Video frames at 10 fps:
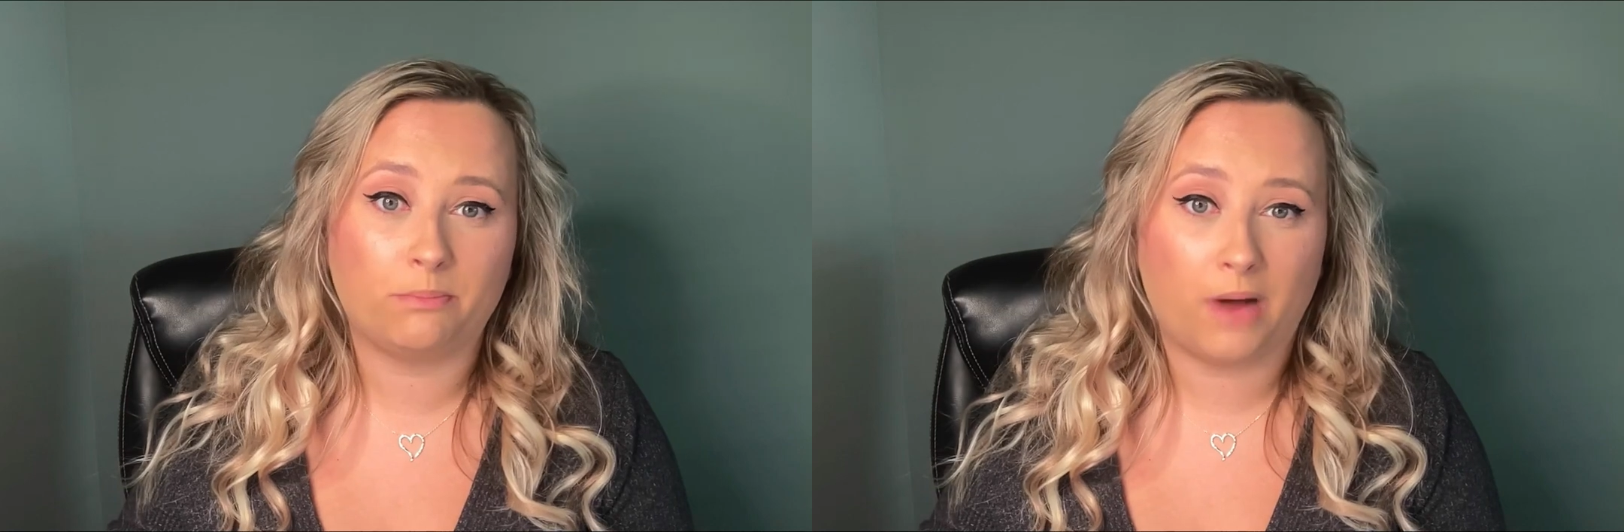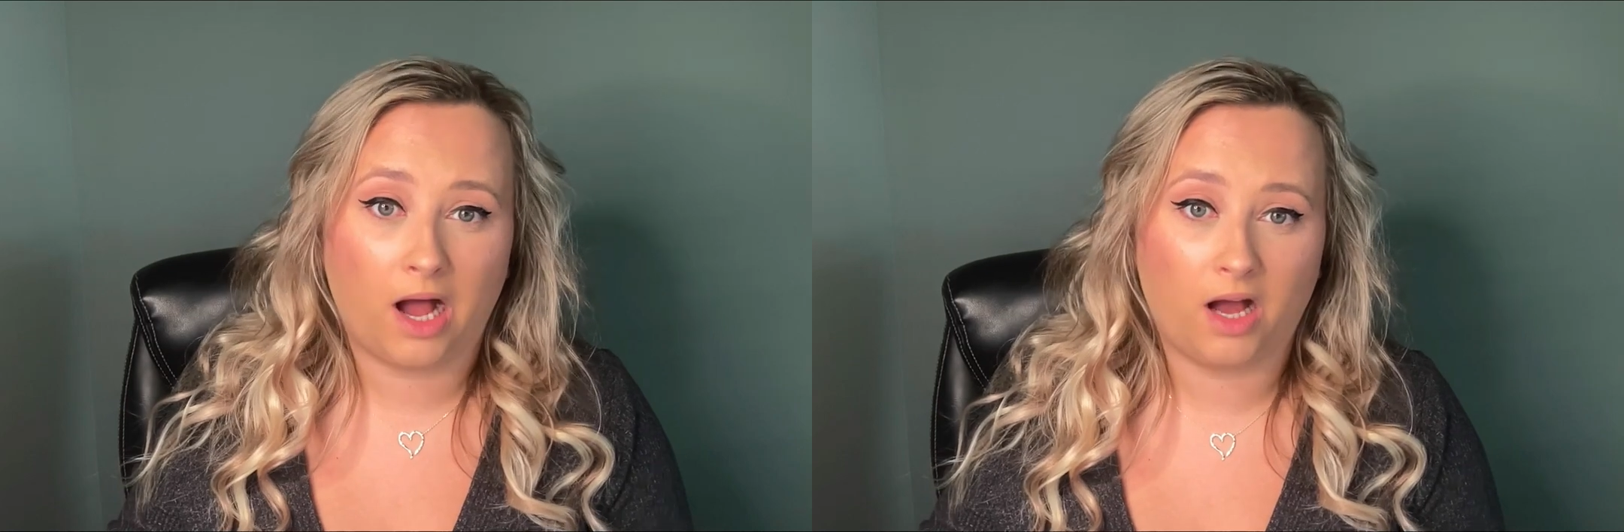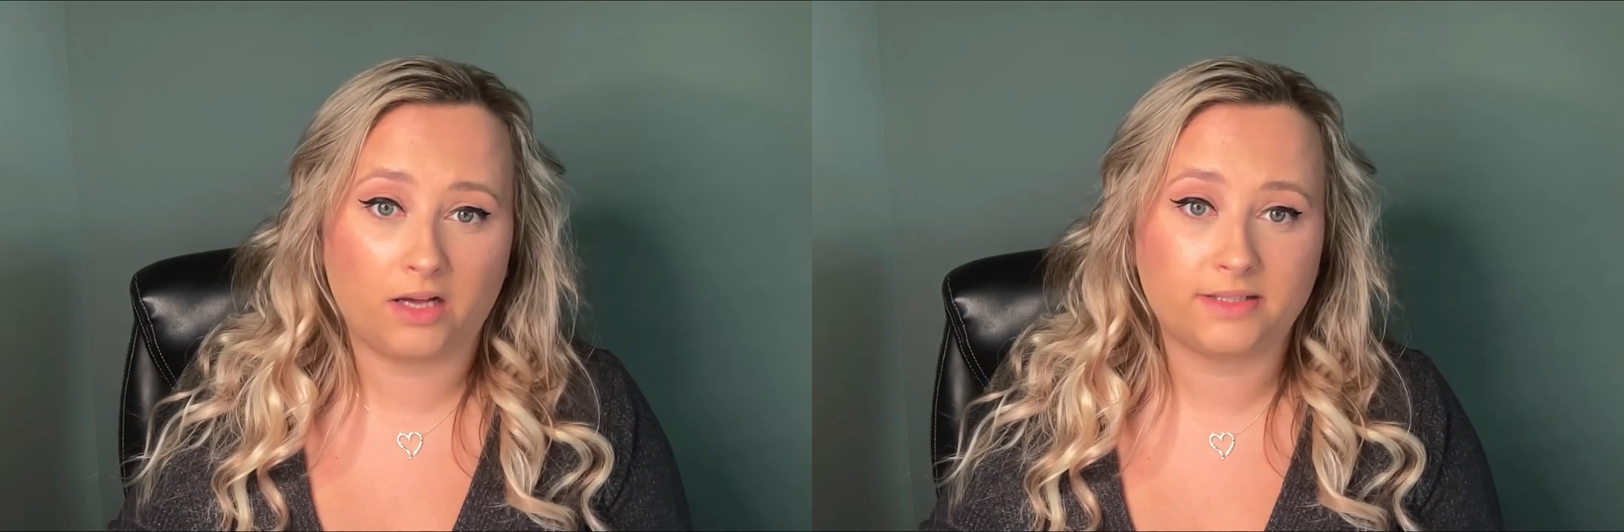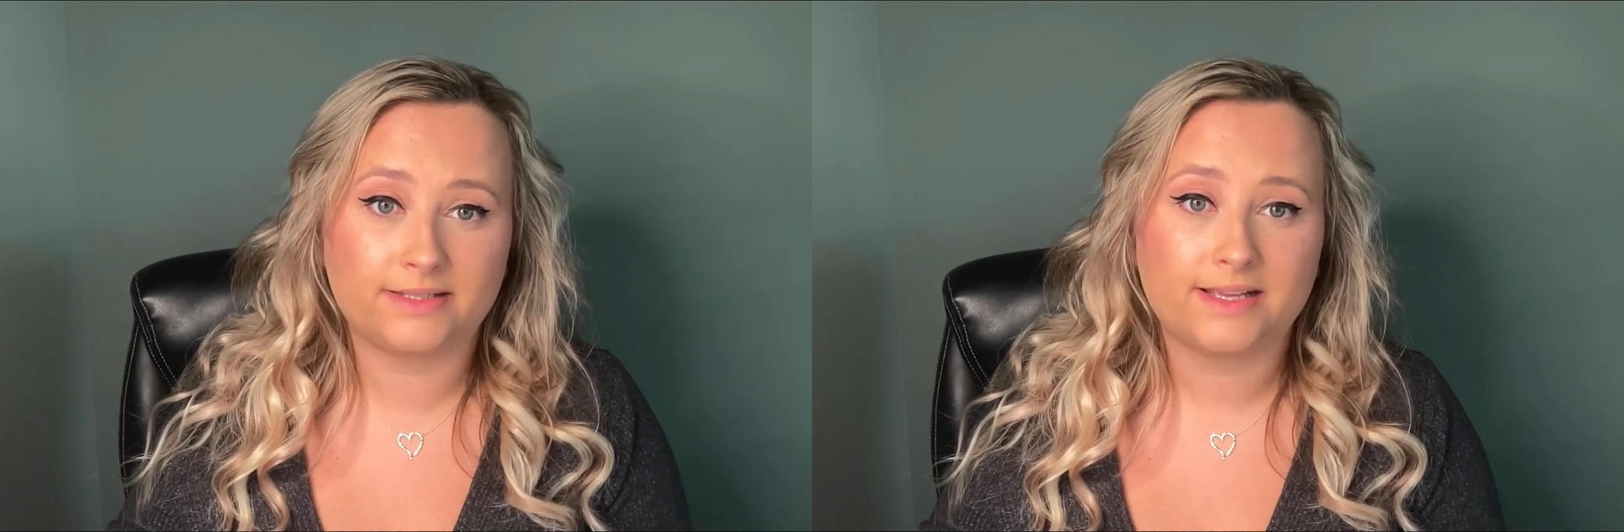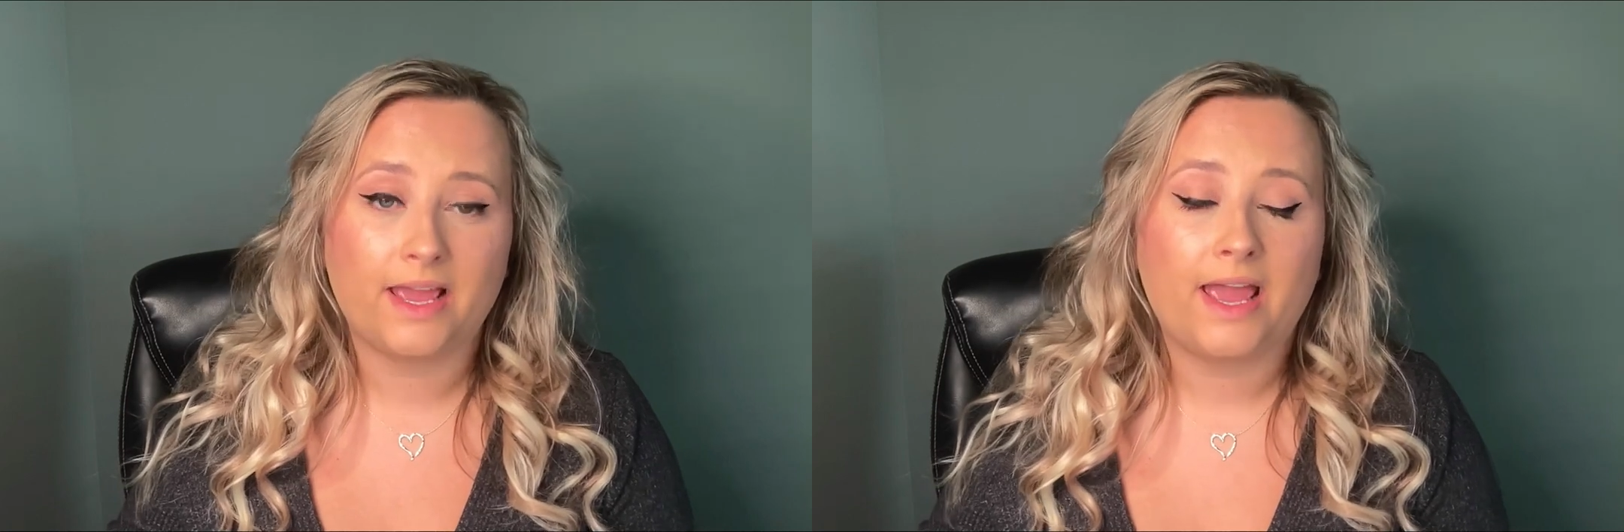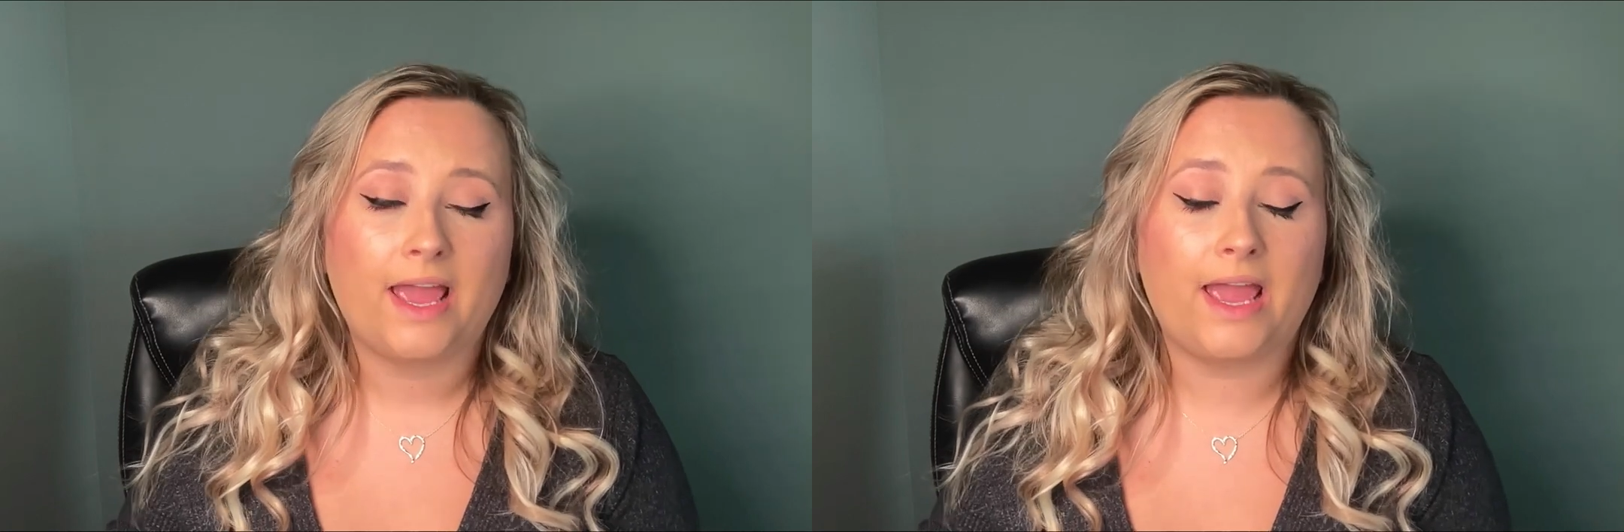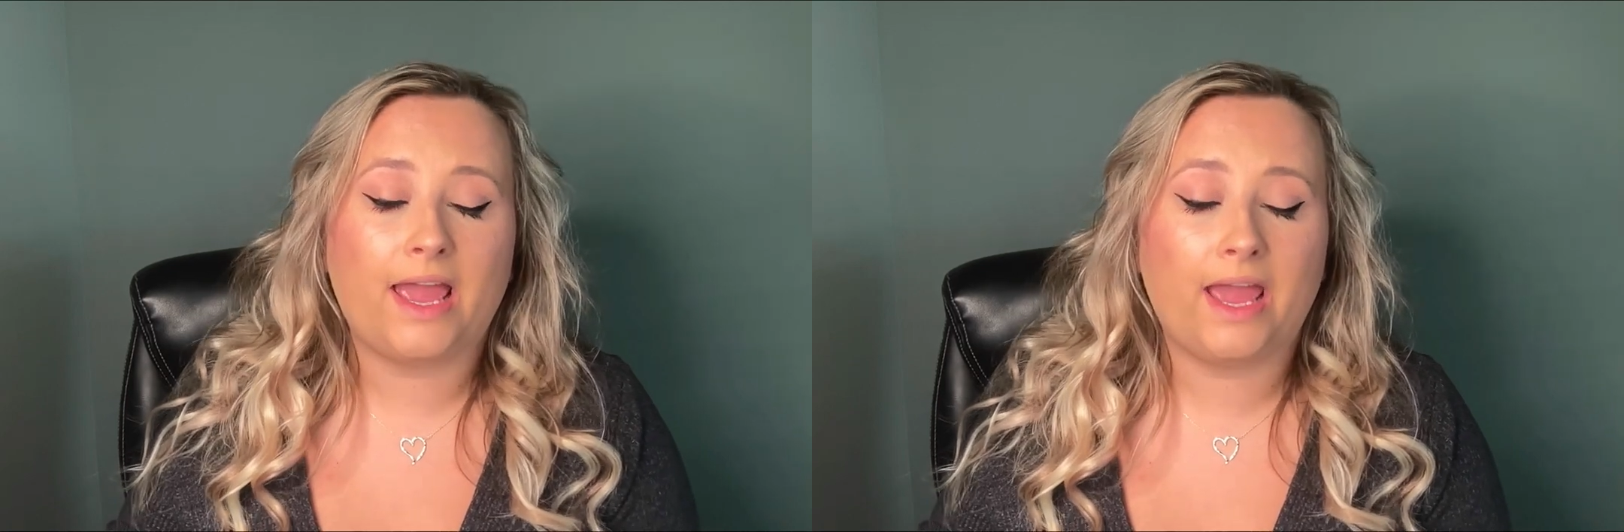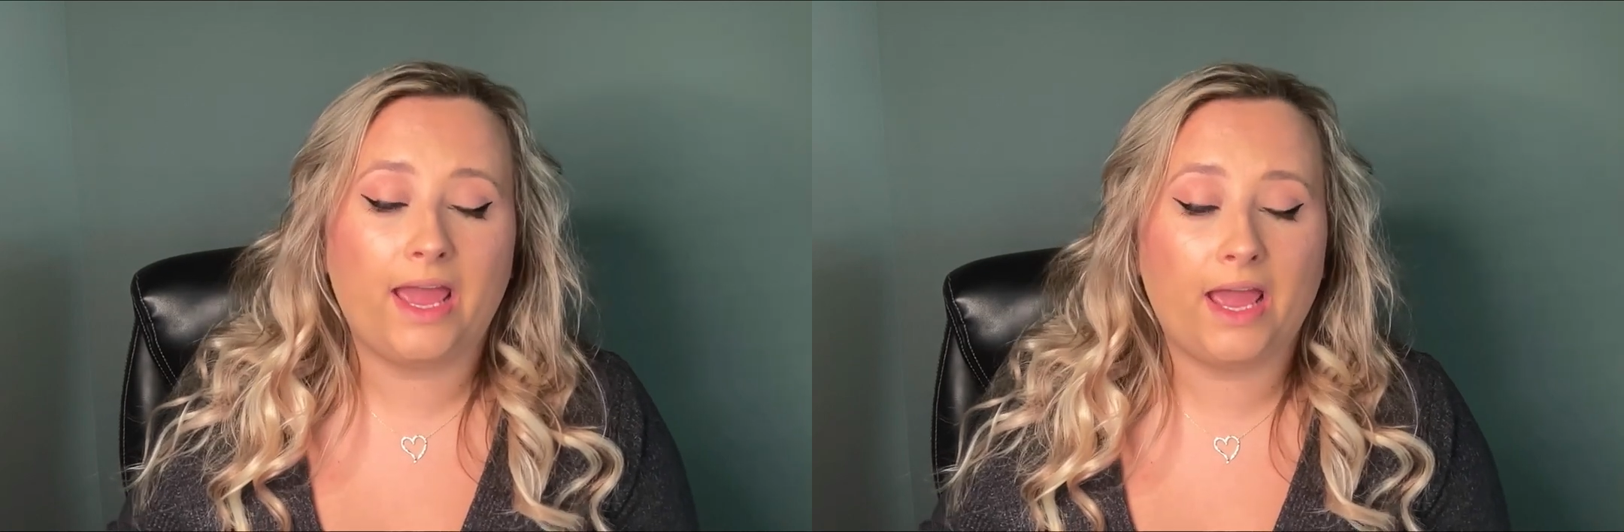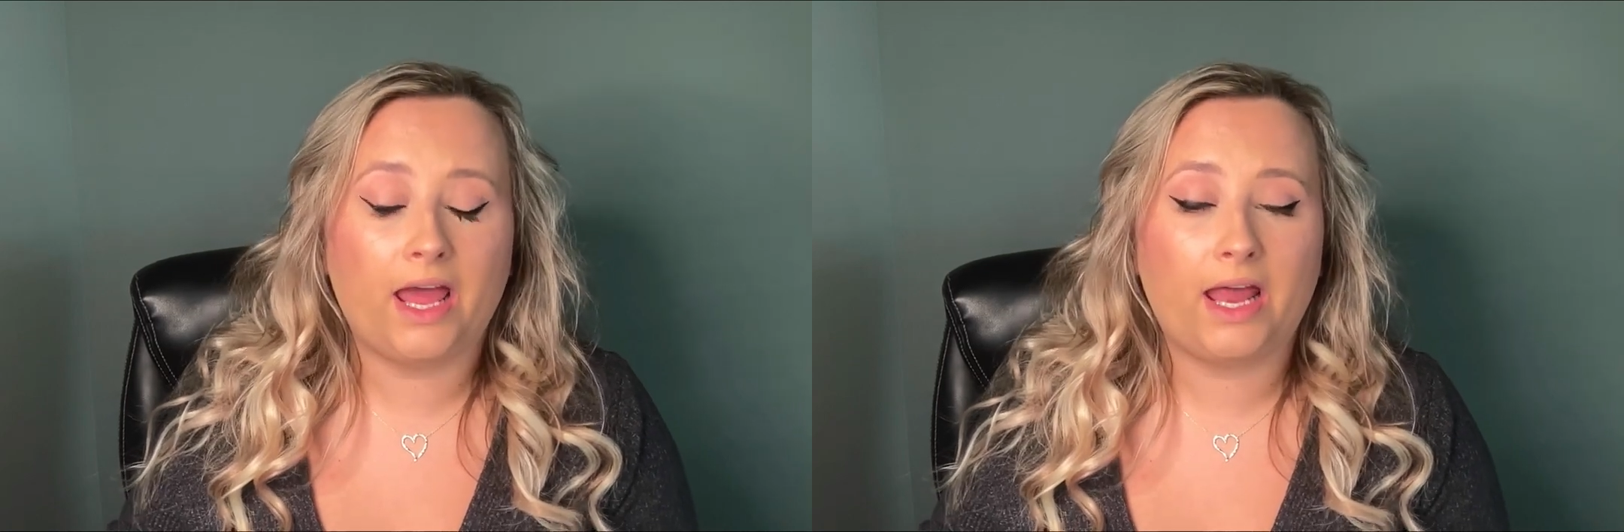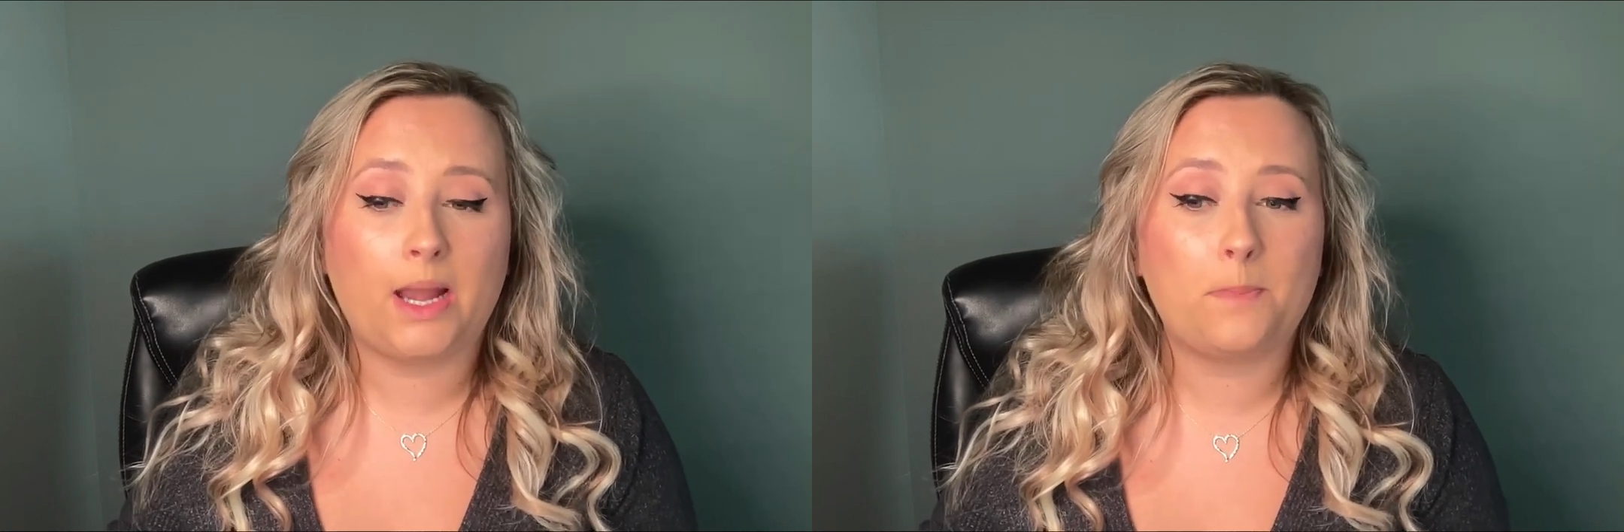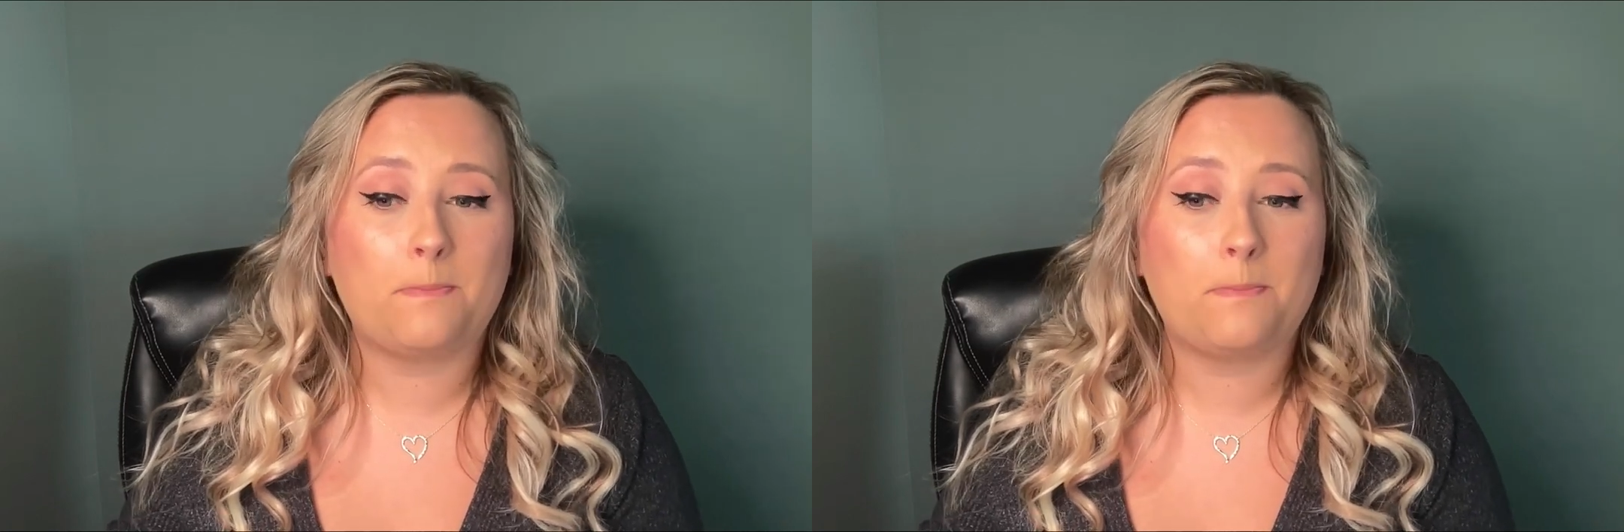box, and